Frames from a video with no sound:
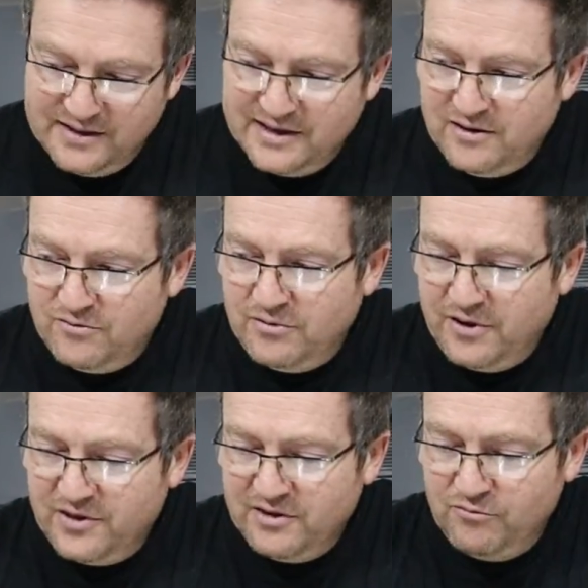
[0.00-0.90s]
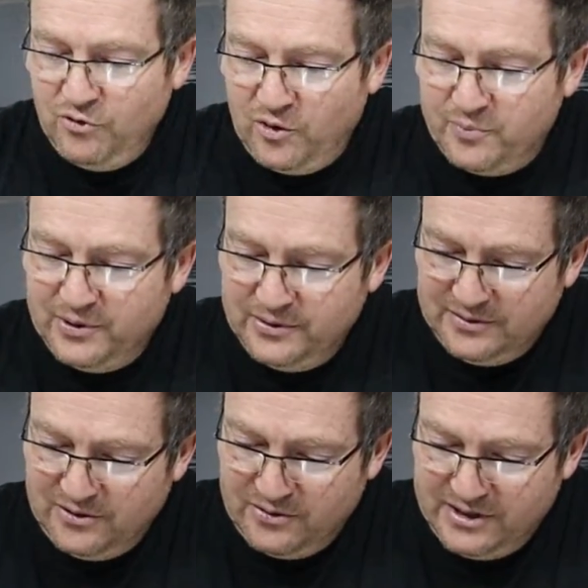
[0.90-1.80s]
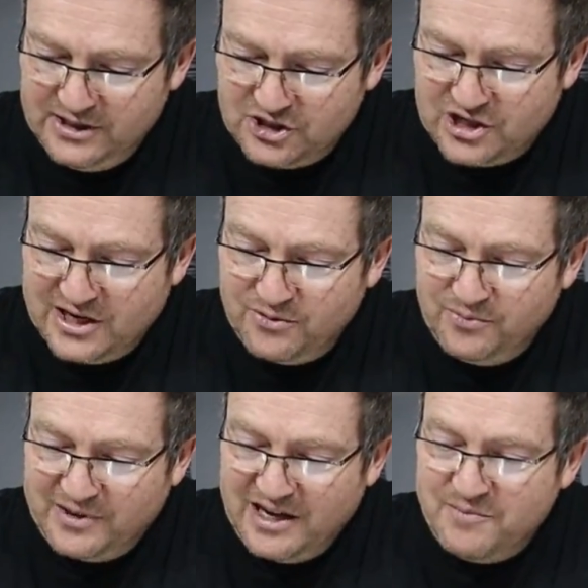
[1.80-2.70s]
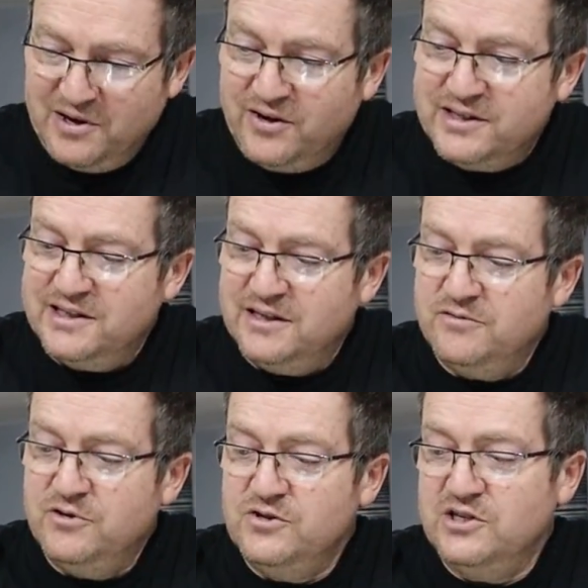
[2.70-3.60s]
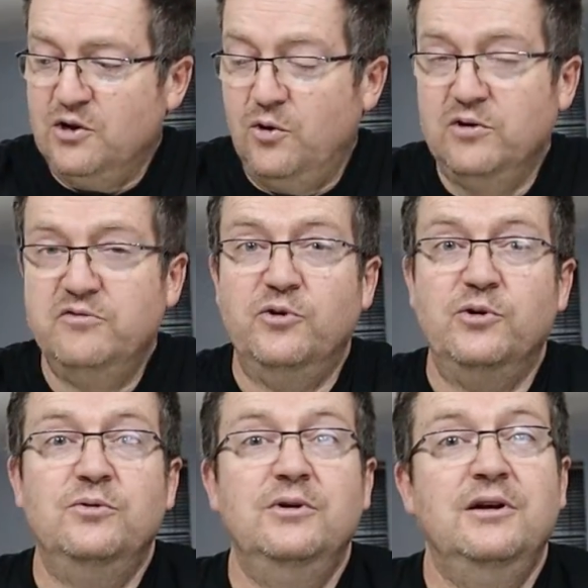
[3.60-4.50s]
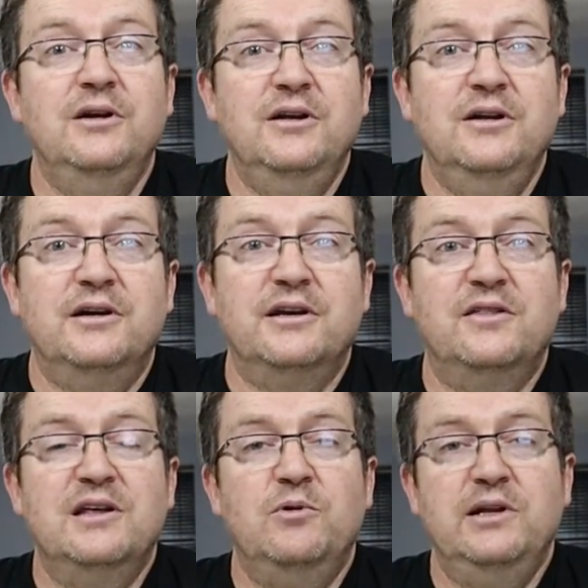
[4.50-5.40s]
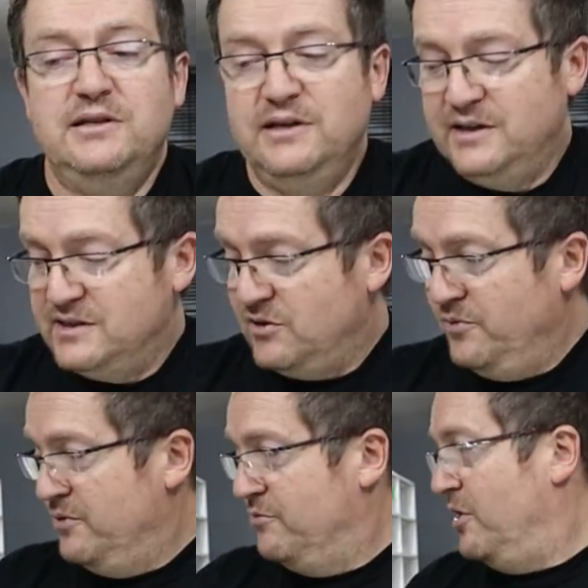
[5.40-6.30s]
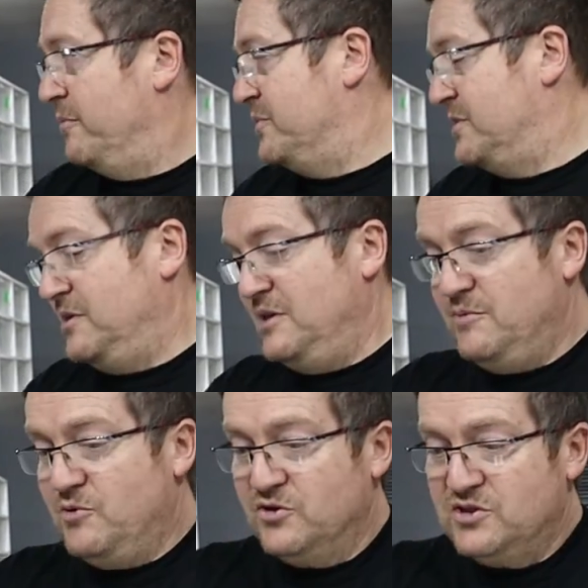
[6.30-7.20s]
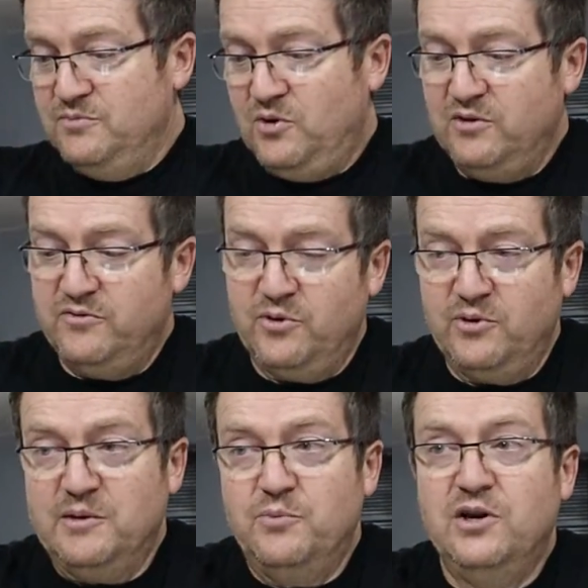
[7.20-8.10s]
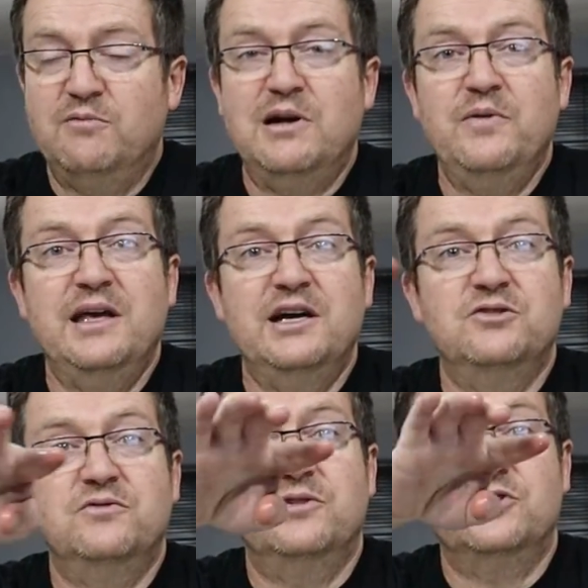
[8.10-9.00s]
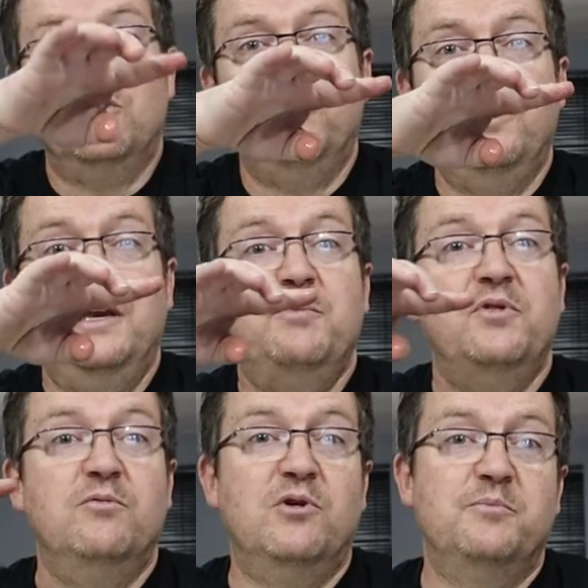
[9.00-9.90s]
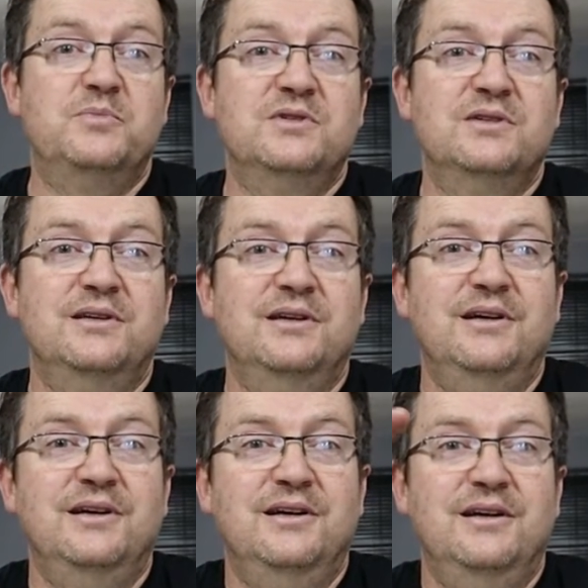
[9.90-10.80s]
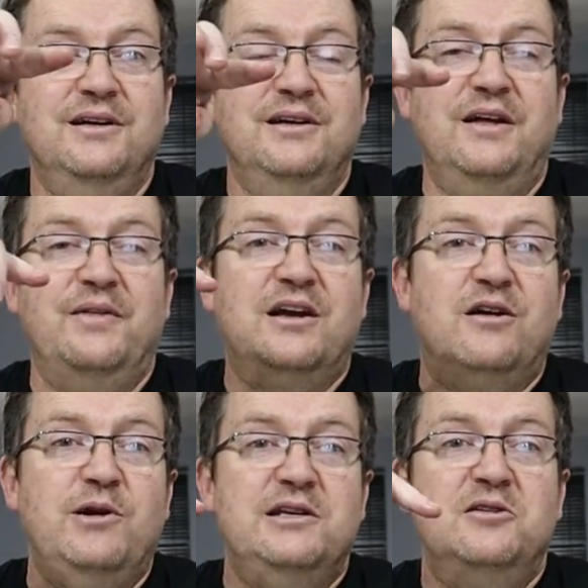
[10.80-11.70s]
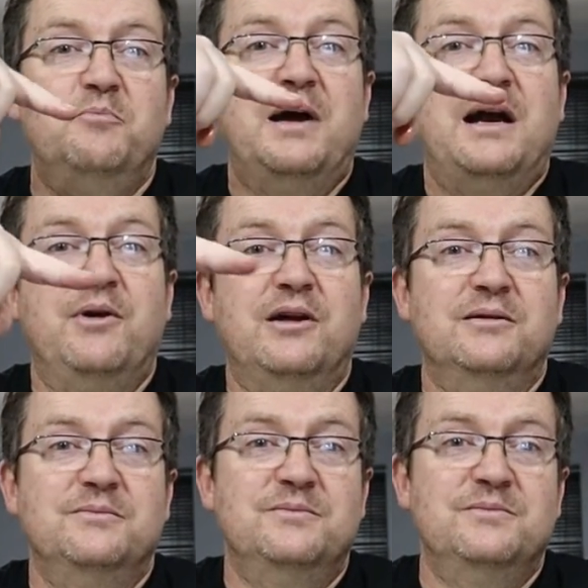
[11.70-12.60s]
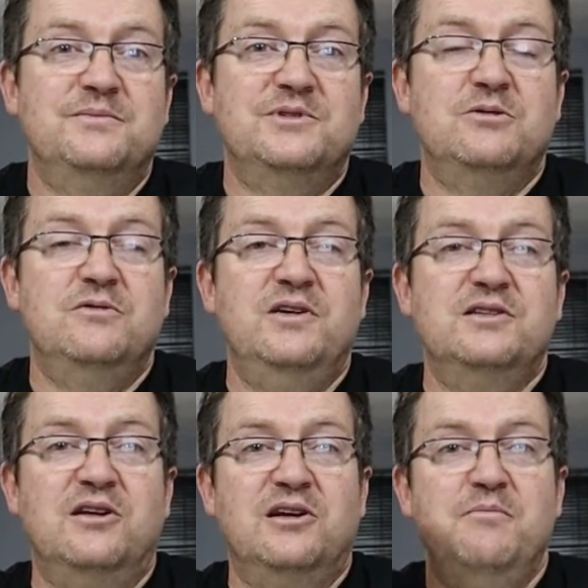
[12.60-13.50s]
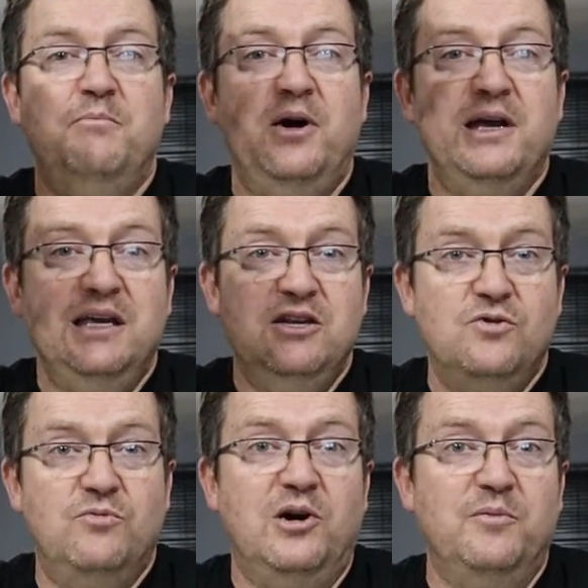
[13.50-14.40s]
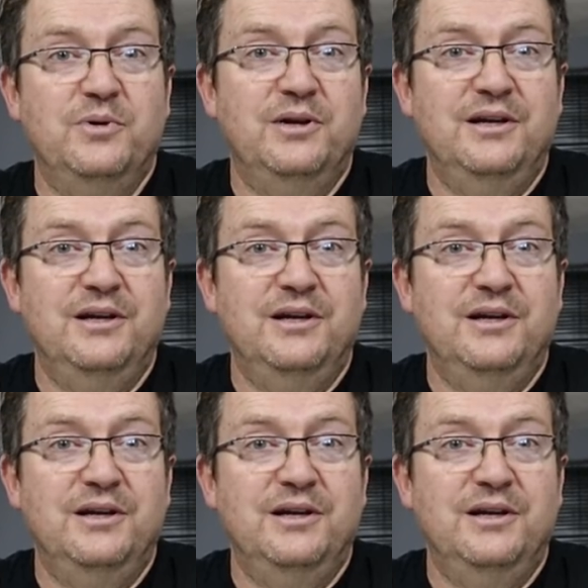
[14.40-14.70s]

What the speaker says: Now, I think Rob on his channel gave me an idea of using olive oil. And I think what he did is on the rubs, he got some olive oil and he put it around the edge of the lip of the rubs. And that created a barrier. So if there's like a mite in your rub,